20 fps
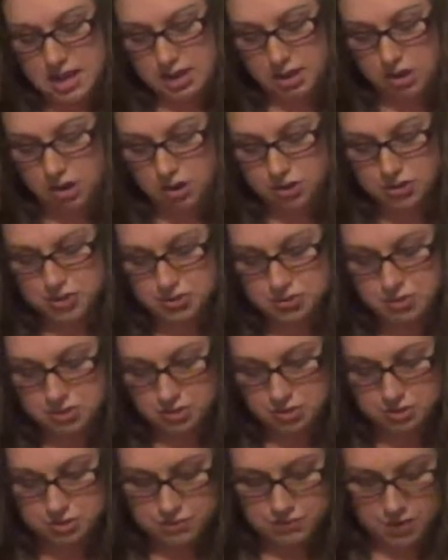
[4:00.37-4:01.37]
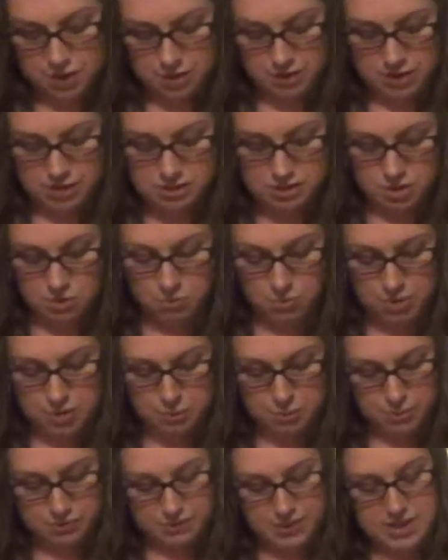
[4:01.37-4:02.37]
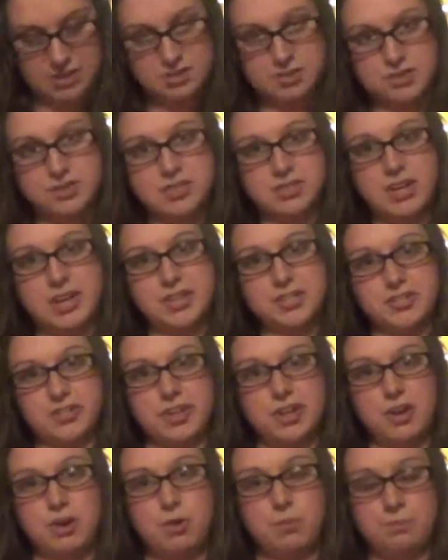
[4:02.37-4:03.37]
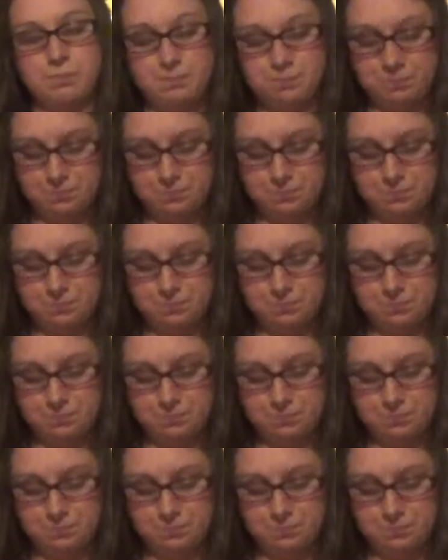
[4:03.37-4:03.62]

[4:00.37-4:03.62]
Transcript: and cause you to lose focus on what the professor is lecturing on.